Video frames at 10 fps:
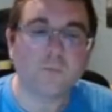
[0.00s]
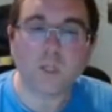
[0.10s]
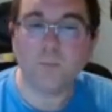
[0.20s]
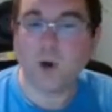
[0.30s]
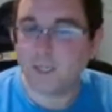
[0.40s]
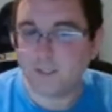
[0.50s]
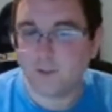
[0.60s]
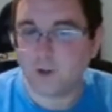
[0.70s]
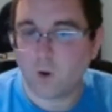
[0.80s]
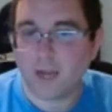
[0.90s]
But,
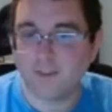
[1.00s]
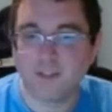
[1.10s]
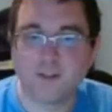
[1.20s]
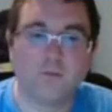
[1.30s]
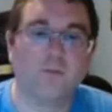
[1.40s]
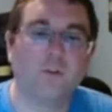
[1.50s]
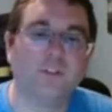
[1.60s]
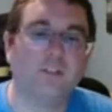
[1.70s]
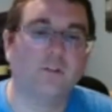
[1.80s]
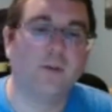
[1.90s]
I think the reverse
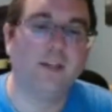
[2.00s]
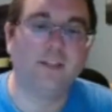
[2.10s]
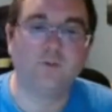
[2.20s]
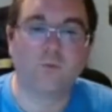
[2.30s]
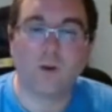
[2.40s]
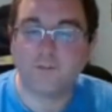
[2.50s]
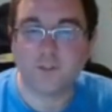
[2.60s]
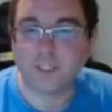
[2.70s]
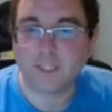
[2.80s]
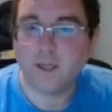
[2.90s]
seller rate is
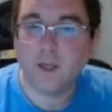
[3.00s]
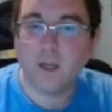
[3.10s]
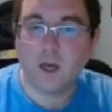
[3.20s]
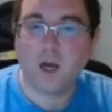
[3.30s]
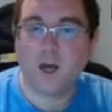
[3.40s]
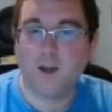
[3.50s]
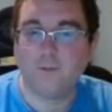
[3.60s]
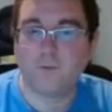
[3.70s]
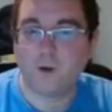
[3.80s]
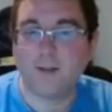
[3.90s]
roughly
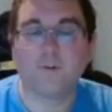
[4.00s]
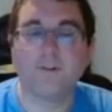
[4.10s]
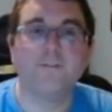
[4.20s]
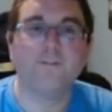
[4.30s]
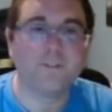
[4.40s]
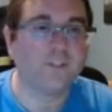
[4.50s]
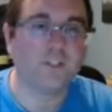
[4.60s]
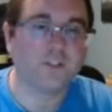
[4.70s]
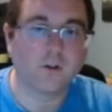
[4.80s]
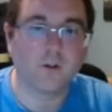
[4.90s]
for every 50
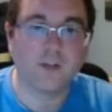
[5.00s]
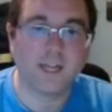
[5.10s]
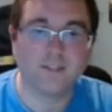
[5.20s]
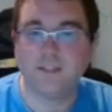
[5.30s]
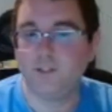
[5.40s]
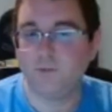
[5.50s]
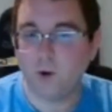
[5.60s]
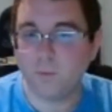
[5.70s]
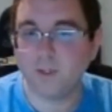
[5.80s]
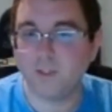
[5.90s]
starter decks that you
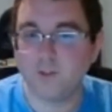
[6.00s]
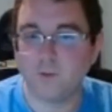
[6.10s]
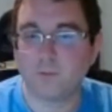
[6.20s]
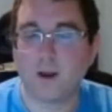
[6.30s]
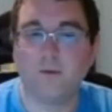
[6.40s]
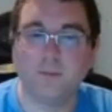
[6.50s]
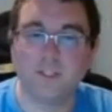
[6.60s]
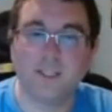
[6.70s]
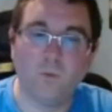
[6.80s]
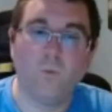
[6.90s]
open, you'll probably
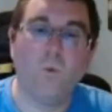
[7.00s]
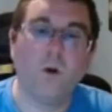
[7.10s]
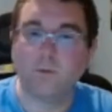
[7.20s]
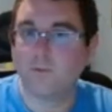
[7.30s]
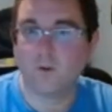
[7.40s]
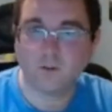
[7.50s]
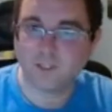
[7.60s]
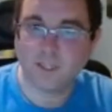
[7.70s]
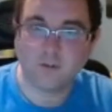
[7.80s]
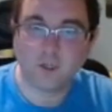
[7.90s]
get one reverse
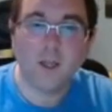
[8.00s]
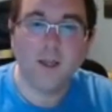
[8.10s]
stellar.